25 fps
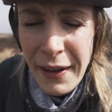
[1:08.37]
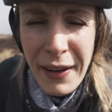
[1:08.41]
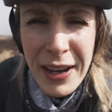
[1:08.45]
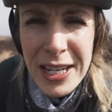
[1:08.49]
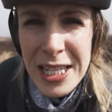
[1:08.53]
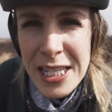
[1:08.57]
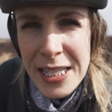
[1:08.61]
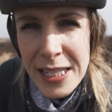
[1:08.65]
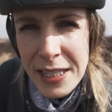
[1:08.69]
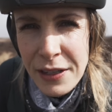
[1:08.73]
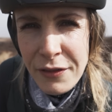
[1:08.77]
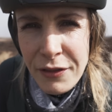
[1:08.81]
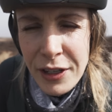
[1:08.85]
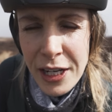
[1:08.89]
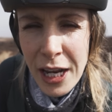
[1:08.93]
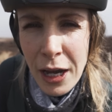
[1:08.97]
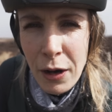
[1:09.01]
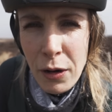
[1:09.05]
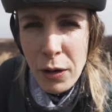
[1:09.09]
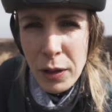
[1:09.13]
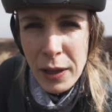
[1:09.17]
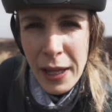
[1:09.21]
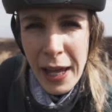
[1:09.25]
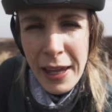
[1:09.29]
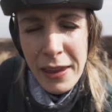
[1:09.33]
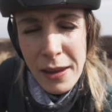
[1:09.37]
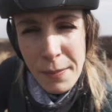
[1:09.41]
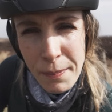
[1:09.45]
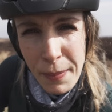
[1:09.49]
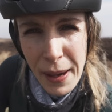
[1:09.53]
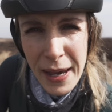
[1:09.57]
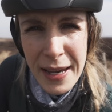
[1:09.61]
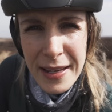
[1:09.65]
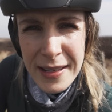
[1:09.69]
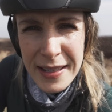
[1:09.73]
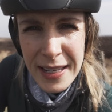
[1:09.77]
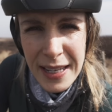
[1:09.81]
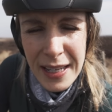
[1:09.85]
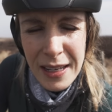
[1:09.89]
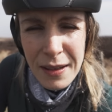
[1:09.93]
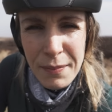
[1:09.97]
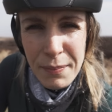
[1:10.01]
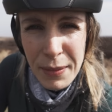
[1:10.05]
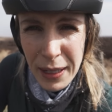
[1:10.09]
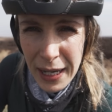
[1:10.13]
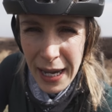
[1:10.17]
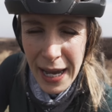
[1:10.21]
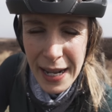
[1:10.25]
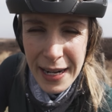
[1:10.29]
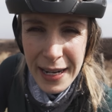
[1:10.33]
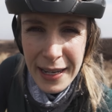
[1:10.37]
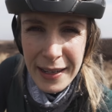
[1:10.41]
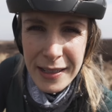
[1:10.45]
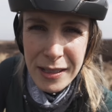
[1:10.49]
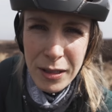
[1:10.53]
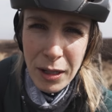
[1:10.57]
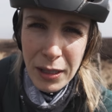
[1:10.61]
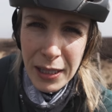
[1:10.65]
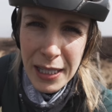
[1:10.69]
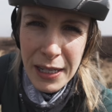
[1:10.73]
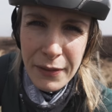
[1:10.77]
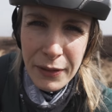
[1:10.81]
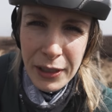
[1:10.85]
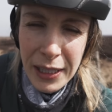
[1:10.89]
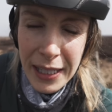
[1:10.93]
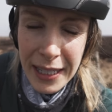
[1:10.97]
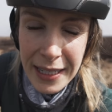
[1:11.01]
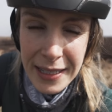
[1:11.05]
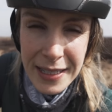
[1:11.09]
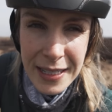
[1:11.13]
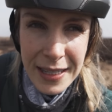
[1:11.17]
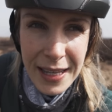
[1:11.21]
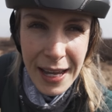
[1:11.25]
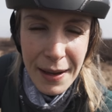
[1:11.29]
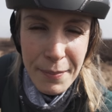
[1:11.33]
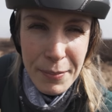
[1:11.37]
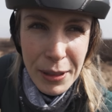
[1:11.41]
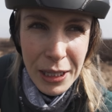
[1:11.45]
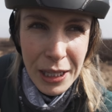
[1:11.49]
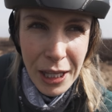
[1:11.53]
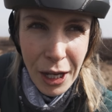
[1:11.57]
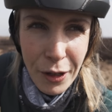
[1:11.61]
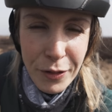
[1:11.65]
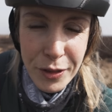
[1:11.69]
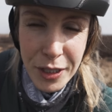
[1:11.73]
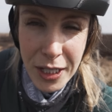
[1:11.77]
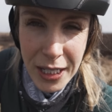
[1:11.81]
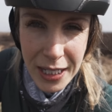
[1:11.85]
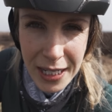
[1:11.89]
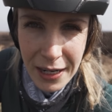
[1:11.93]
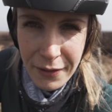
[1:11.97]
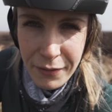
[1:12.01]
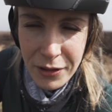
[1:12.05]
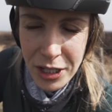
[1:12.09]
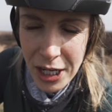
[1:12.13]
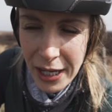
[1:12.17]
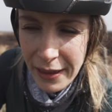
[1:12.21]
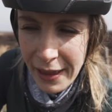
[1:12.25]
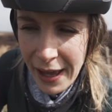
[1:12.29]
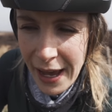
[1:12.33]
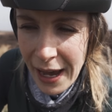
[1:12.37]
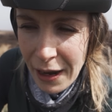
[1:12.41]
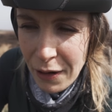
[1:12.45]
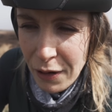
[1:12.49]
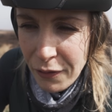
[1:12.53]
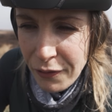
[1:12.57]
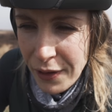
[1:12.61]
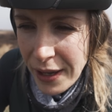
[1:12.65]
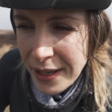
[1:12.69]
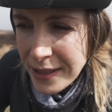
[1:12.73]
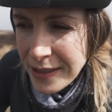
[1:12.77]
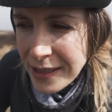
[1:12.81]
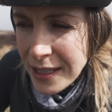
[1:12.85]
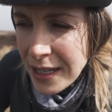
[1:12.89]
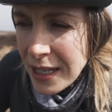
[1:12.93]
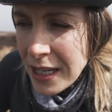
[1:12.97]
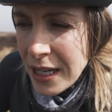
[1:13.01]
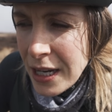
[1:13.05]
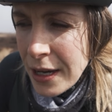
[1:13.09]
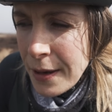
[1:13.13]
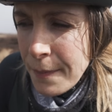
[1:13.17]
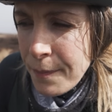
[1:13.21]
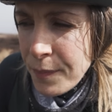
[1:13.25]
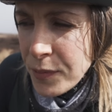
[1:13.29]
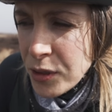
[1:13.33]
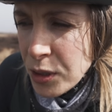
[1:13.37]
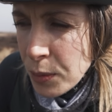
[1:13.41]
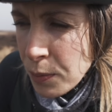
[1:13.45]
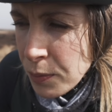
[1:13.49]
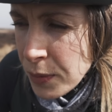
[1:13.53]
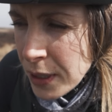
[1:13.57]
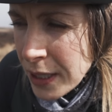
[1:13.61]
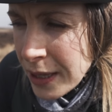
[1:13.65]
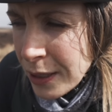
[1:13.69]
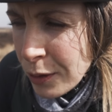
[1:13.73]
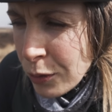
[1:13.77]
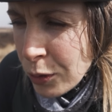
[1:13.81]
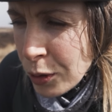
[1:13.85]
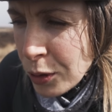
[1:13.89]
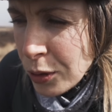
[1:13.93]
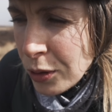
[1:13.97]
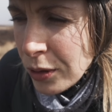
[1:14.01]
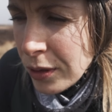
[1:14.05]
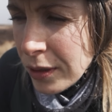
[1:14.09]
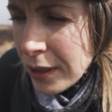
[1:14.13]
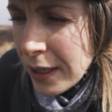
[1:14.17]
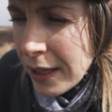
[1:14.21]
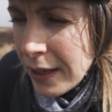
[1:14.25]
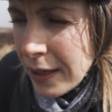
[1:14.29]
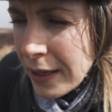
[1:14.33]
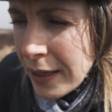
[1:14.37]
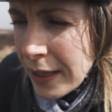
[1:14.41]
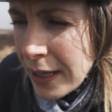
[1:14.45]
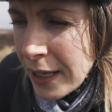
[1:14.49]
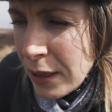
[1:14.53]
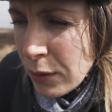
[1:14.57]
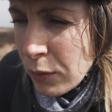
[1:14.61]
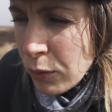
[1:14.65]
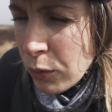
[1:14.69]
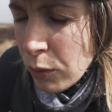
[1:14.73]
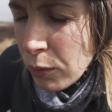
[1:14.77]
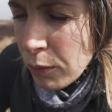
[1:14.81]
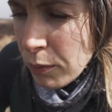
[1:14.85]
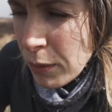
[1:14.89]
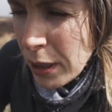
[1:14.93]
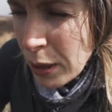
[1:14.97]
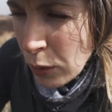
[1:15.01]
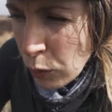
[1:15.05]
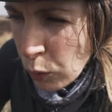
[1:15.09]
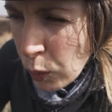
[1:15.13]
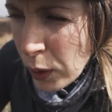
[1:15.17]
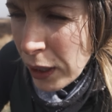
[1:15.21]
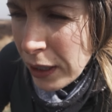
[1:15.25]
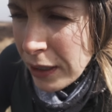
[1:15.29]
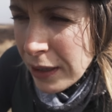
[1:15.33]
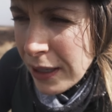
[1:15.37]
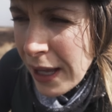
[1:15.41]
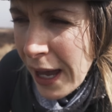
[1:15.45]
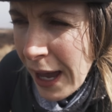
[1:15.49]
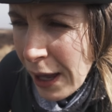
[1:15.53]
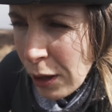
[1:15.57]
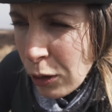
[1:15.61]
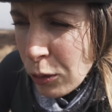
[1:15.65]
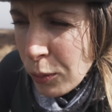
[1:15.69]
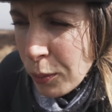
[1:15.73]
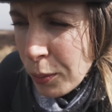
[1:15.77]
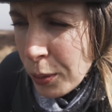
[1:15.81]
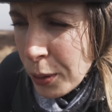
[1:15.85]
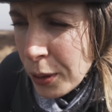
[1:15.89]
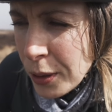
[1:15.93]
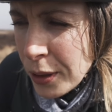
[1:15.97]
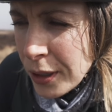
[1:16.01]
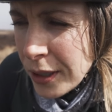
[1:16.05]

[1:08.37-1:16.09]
I actually did a video on like the basic mechanics, so I'll leave a link to that below so you can have check that out if that's something that will, it will help